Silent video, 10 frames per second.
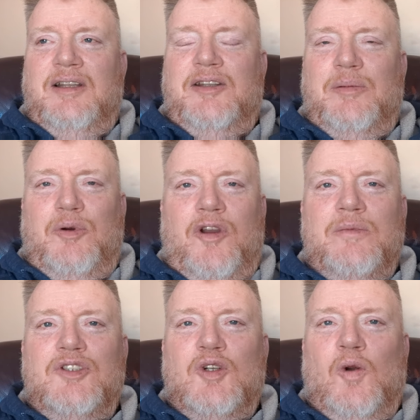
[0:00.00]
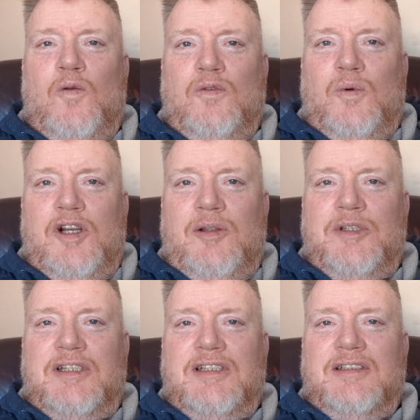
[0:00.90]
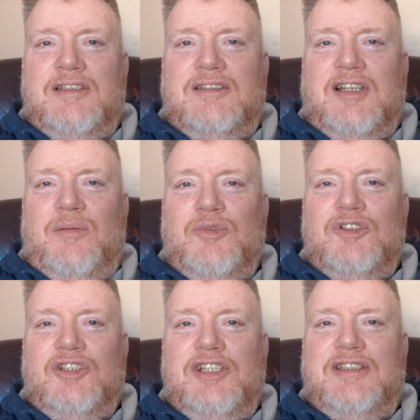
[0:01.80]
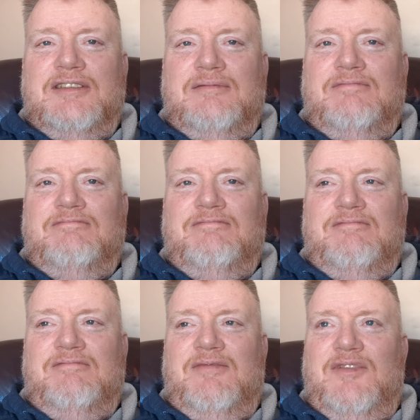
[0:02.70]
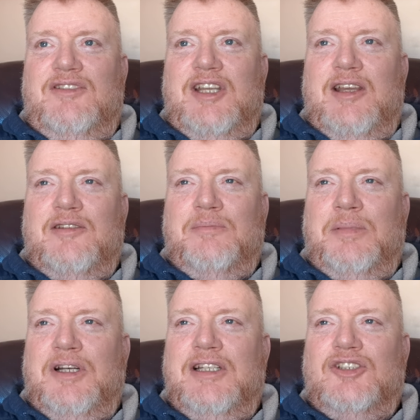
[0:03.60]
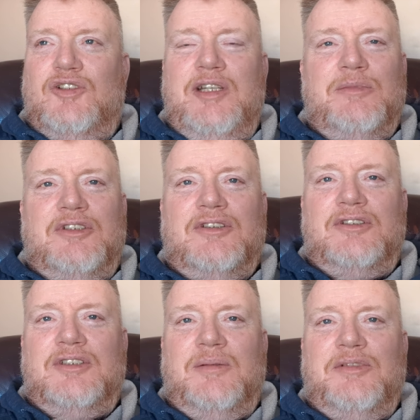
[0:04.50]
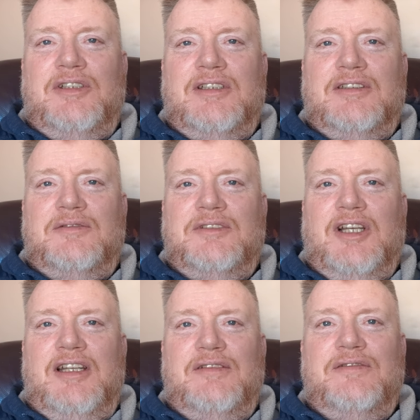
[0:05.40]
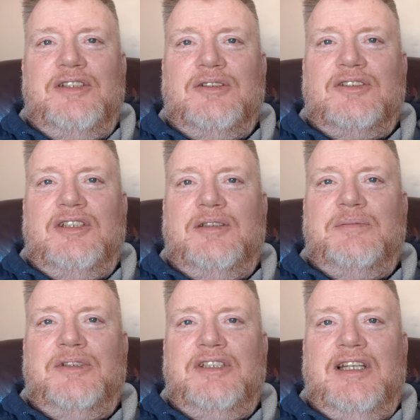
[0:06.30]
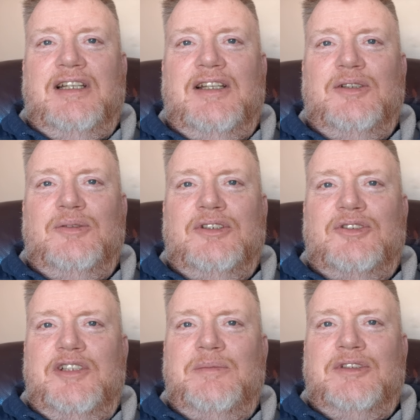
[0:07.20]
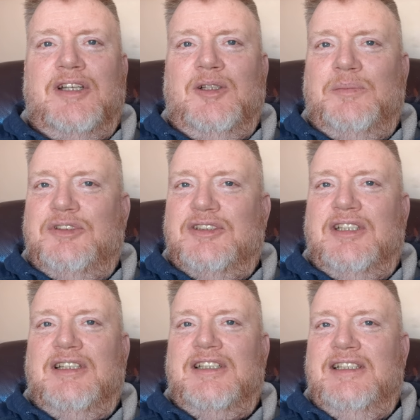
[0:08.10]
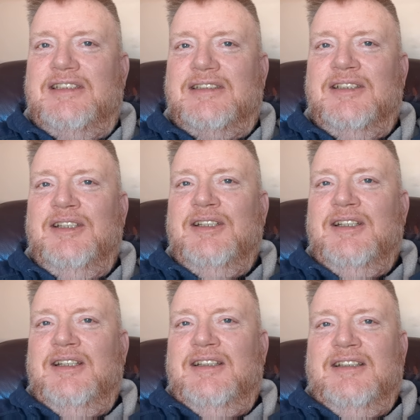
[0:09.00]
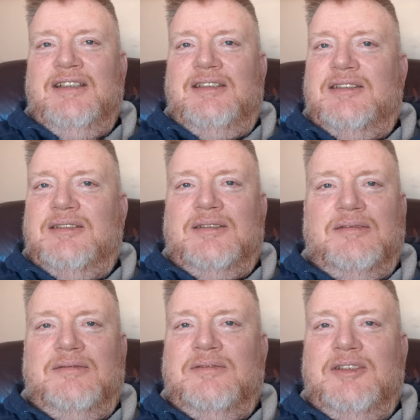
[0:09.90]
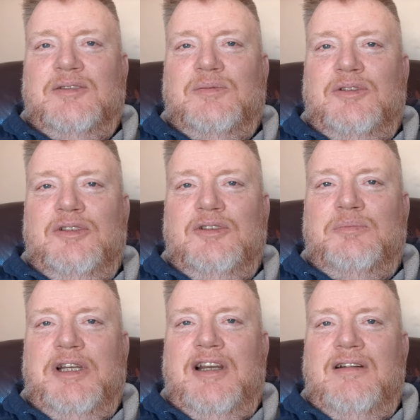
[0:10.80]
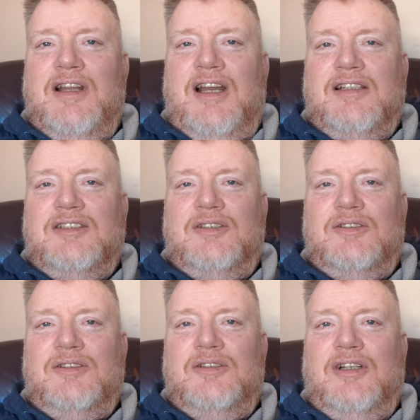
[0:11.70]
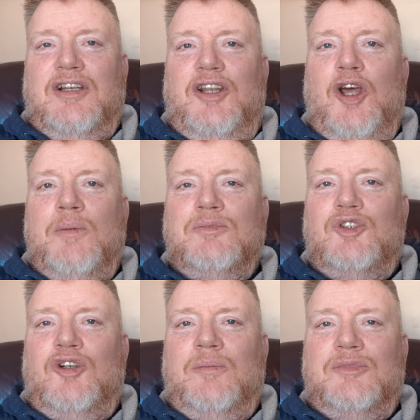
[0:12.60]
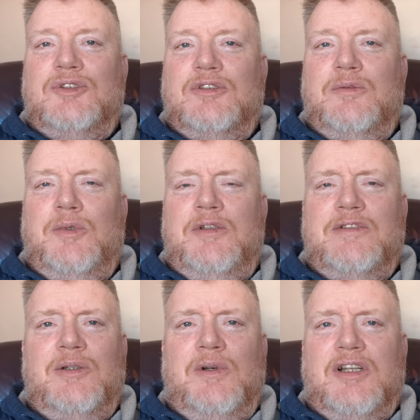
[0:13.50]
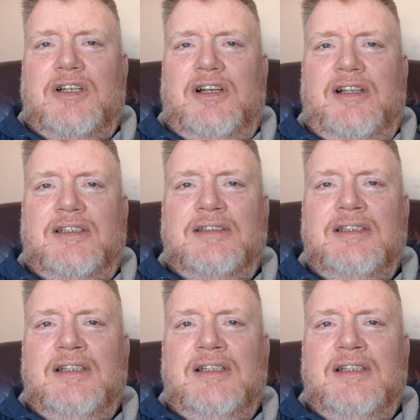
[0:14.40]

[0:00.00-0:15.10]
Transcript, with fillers: the appointments are overwhelming. It's almost like death by treatment or something, it kind of feels like, but yet I know the treatment helps and I need it. It's it's one of those paradoxes or conundrums or whatever you want to call it,